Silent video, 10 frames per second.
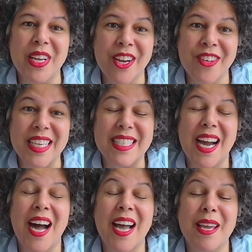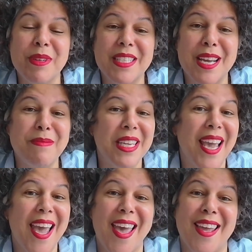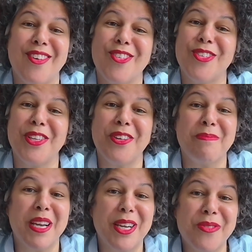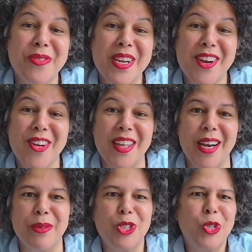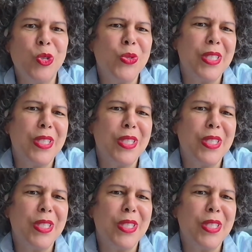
hearing time and time again earlier in my career that I was too